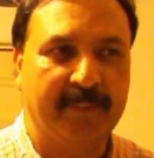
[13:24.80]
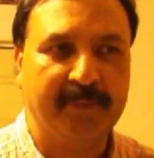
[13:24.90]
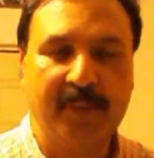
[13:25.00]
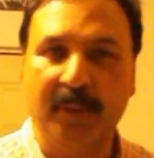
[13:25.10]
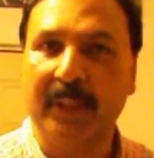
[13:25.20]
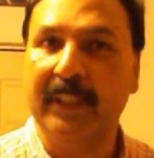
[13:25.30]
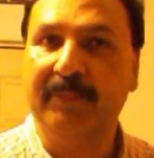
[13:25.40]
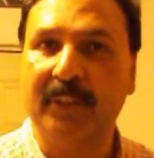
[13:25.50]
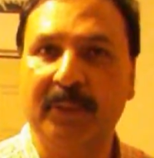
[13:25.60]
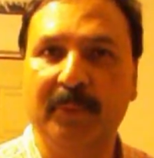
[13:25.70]
Soak it
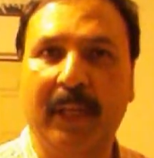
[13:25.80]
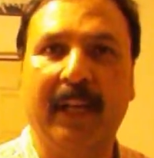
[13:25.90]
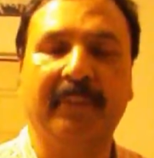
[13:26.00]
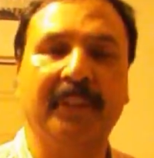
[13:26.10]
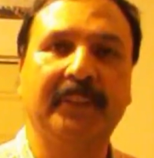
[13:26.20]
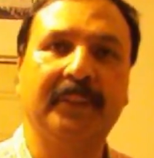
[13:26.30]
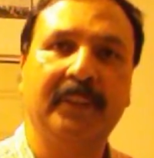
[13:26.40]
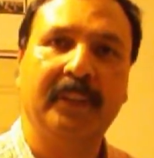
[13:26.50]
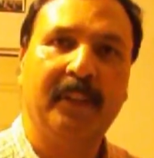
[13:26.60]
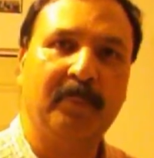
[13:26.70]
for 2 hours,
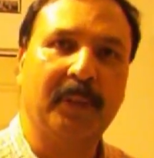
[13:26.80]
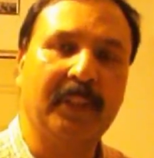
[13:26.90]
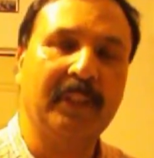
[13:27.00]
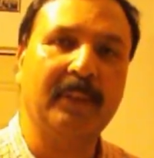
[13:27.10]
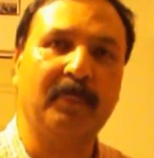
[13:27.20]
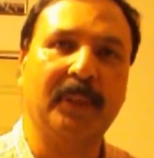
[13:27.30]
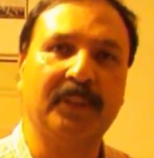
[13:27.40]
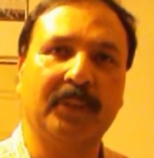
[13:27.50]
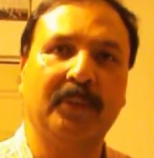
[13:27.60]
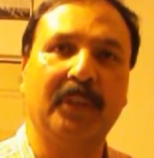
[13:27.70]
put it in the
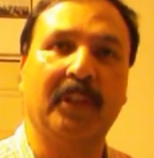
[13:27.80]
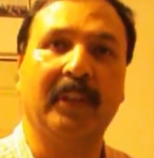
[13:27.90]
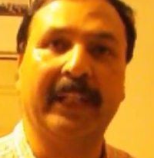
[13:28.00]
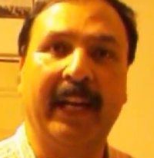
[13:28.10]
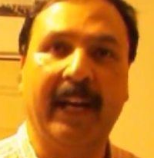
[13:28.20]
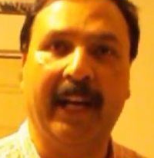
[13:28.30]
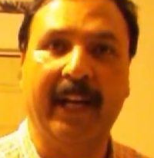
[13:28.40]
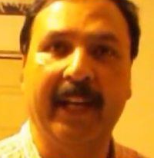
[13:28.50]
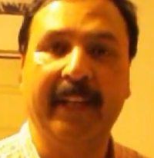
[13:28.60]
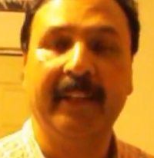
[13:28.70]
pressure cooker on
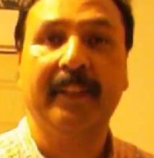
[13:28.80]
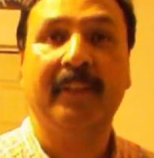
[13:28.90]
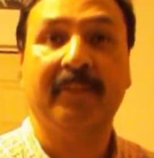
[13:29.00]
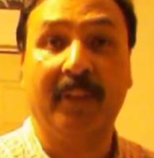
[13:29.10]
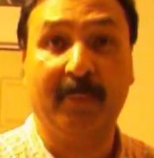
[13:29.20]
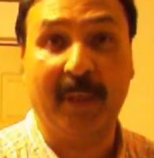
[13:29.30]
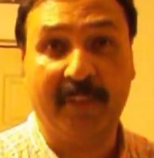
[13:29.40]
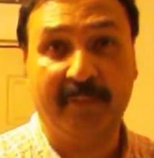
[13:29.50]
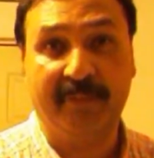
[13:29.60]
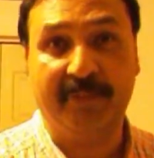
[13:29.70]
high for
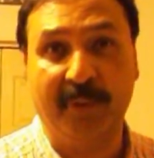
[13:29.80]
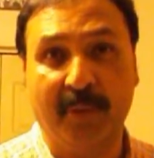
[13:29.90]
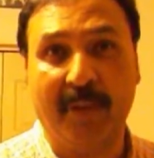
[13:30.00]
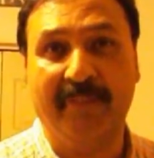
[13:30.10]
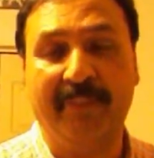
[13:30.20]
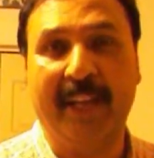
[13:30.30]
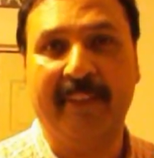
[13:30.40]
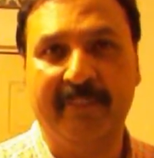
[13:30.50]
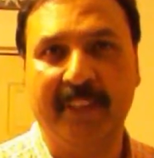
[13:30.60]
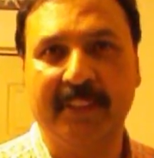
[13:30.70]
about 4 or
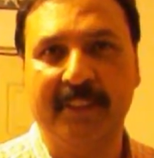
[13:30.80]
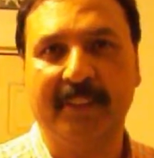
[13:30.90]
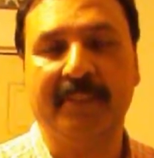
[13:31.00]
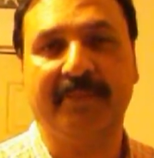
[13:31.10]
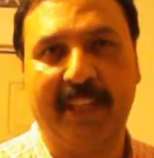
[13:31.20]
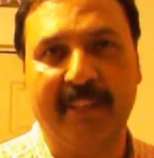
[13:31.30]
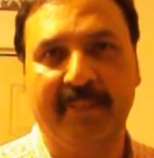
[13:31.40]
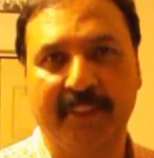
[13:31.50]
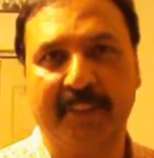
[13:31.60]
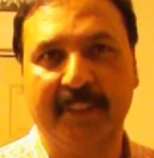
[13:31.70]
5
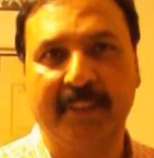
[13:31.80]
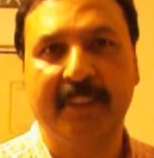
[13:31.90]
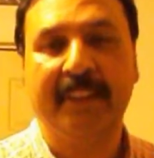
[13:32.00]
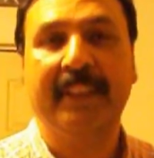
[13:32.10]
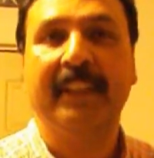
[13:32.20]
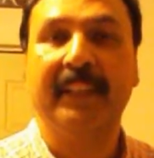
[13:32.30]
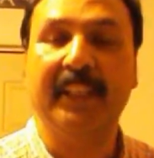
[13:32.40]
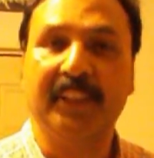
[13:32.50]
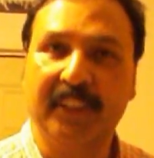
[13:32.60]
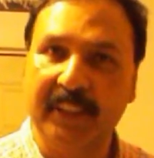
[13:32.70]
whistles,
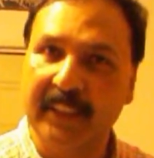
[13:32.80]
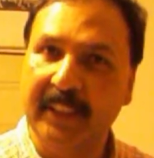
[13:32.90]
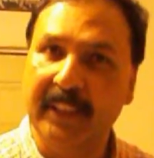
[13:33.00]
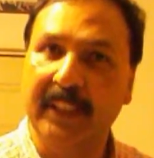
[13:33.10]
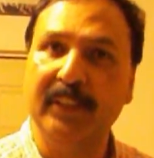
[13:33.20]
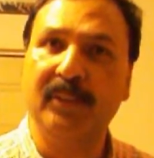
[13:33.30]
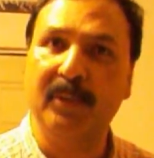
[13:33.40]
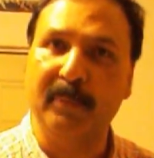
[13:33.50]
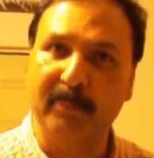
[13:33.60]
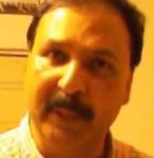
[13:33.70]
then turn it
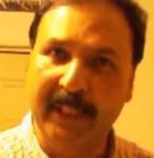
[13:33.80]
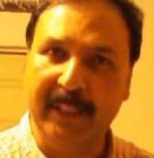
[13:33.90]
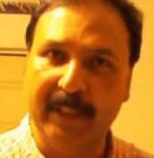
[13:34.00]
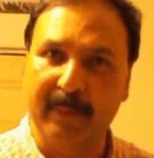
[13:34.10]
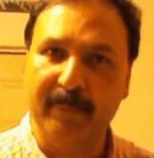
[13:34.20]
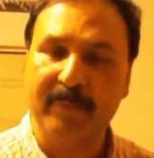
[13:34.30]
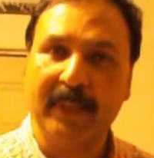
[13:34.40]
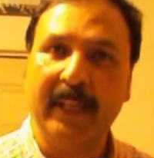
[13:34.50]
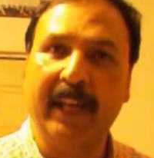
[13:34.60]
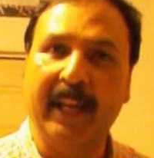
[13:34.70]
into medium
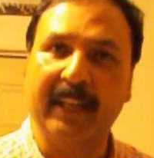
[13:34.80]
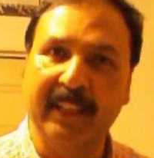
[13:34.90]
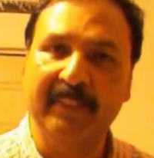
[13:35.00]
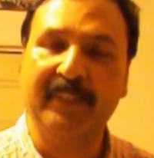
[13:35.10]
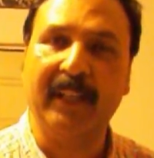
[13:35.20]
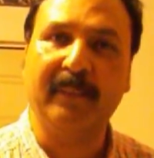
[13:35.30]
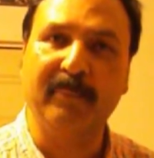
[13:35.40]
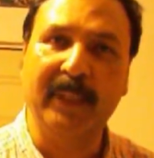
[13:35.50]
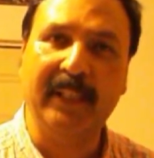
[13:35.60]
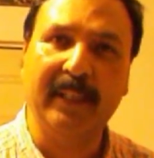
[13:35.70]
and leave that
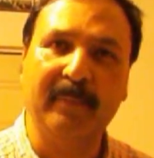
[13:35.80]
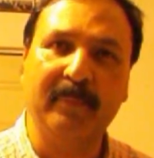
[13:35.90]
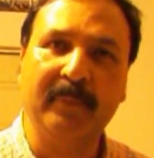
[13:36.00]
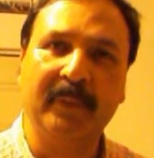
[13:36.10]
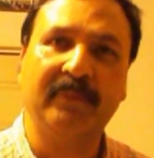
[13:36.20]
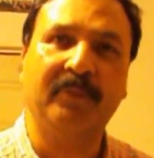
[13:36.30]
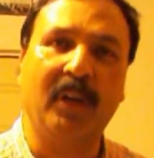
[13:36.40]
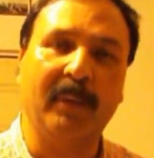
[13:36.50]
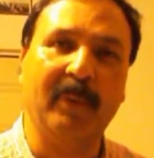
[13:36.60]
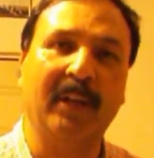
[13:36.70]
medium
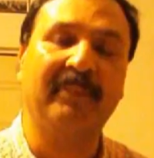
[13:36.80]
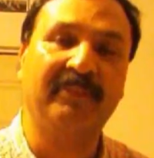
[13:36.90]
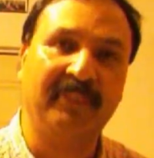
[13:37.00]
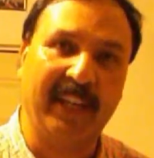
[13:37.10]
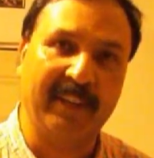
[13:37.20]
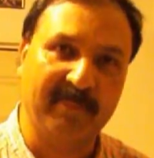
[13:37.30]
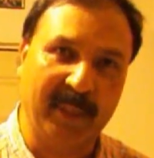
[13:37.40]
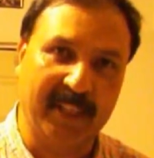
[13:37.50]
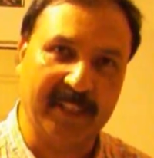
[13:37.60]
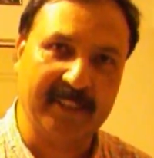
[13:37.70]
for about 5
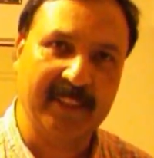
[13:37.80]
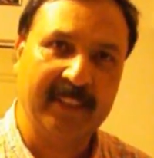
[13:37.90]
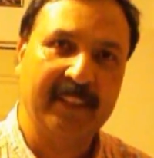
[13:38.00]
minutes.